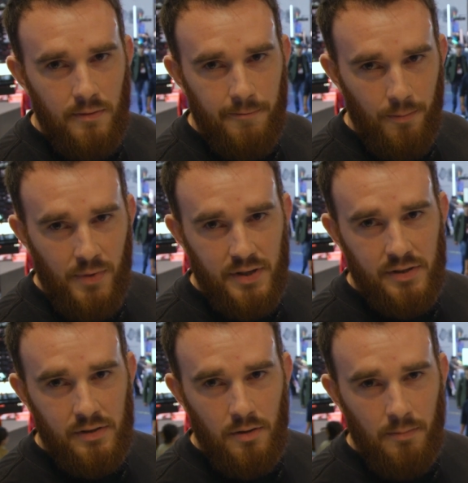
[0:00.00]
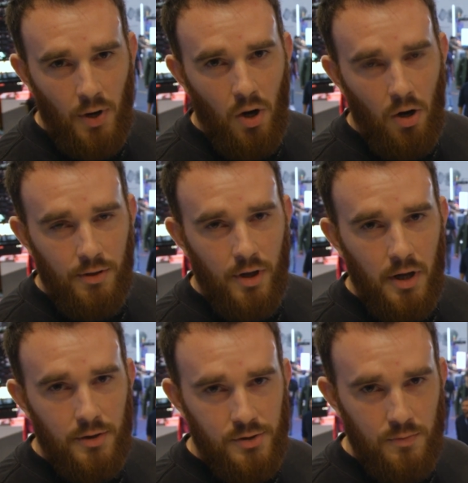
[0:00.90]
from this pot on
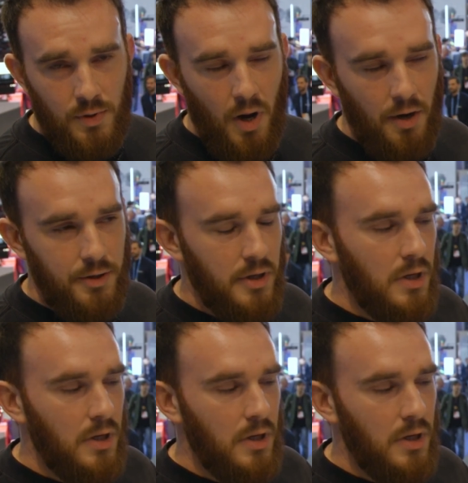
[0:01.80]
the zoom demand.